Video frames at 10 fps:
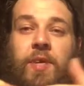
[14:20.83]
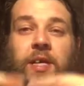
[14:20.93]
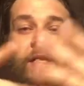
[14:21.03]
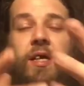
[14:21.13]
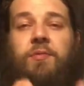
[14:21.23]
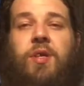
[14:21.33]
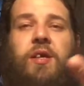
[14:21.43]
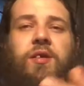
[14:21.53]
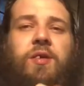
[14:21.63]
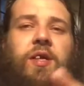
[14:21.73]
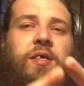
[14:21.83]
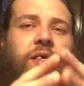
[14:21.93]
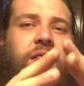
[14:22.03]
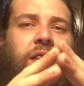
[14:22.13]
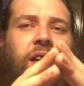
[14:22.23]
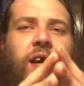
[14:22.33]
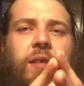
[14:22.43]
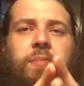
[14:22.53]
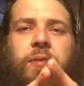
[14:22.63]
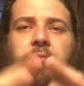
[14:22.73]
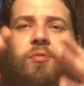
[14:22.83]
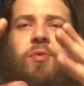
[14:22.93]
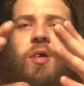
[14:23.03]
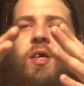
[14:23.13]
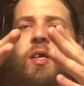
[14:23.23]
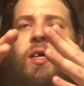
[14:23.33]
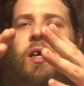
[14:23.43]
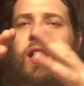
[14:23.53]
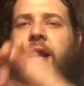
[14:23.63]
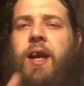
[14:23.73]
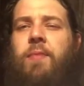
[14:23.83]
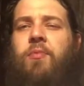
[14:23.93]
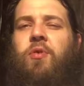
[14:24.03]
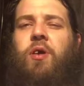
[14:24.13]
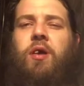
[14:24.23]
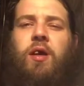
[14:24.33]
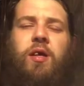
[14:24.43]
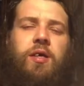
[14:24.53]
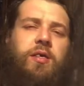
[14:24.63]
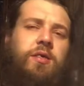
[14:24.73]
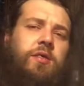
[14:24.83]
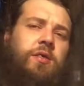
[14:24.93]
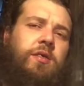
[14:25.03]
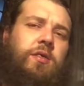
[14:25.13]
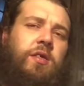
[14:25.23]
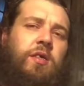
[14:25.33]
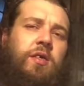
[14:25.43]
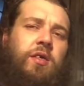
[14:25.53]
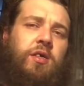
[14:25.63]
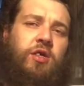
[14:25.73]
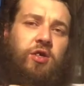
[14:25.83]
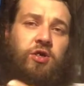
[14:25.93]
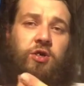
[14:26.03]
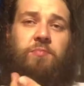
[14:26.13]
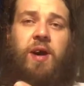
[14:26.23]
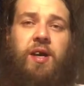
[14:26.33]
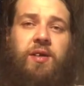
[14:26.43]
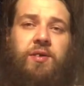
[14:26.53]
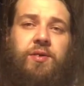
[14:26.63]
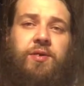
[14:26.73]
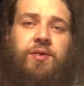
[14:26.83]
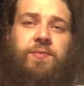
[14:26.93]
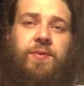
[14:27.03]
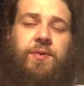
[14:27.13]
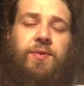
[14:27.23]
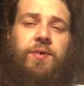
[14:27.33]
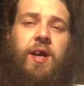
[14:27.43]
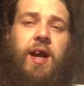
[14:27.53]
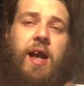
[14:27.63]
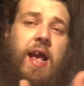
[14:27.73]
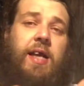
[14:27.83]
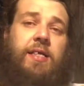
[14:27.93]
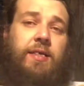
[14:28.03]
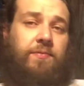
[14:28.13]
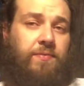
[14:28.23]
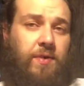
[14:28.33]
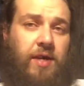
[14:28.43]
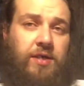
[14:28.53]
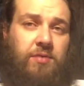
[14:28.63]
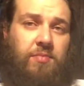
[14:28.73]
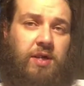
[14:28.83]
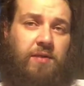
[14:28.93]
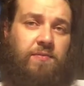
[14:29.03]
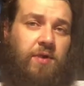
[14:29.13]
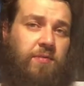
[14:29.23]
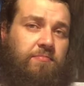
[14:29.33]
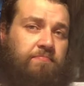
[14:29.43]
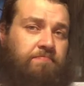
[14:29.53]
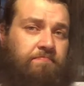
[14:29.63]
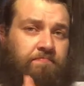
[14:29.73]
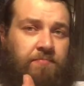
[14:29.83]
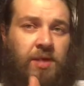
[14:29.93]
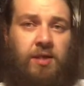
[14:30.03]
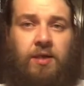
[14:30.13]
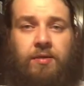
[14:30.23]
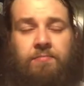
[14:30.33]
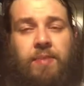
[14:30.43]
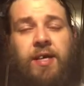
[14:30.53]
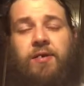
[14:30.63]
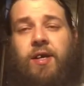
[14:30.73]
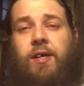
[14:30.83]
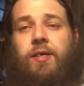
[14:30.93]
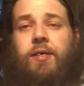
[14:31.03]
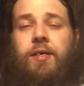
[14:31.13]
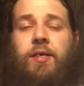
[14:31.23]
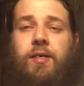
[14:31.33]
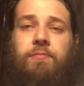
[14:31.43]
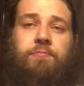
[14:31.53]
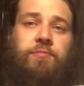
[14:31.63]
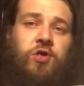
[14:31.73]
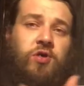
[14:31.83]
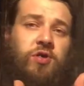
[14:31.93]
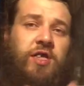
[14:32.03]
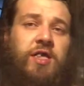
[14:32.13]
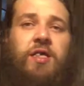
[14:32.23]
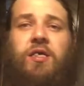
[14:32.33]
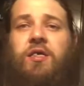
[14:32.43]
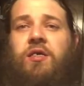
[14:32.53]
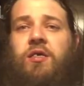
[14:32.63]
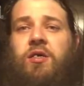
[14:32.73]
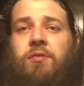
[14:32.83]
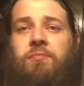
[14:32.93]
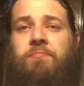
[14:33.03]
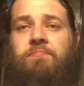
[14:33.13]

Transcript: as it comes down to it, I've seen a lot of people hammering us YouTube modelers for asking for extra money from Patreon. Truth is